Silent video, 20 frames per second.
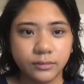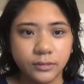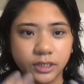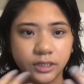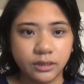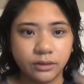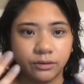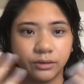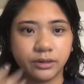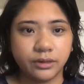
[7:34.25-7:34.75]

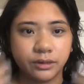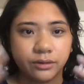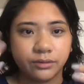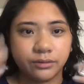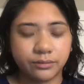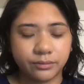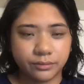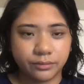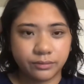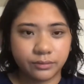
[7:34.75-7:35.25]
There we go.
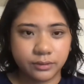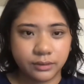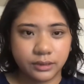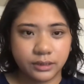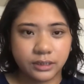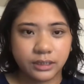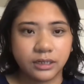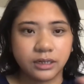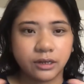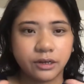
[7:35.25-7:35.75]

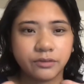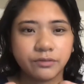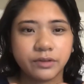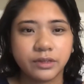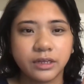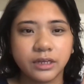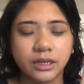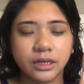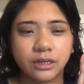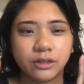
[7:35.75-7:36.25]
See, now
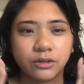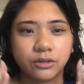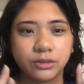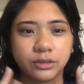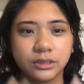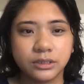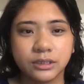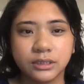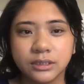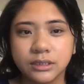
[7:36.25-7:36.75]
everything kind of
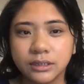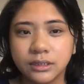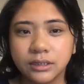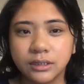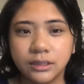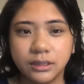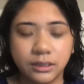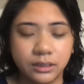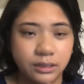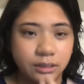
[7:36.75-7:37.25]
looks
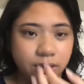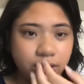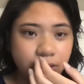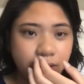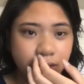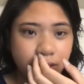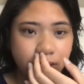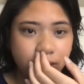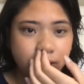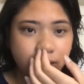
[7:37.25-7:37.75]

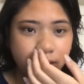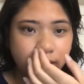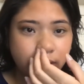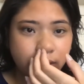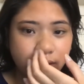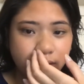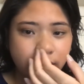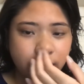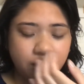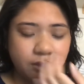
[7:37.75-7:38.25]

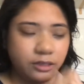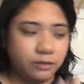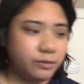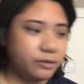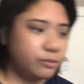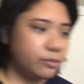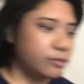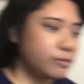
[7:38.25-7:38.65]
a little bit more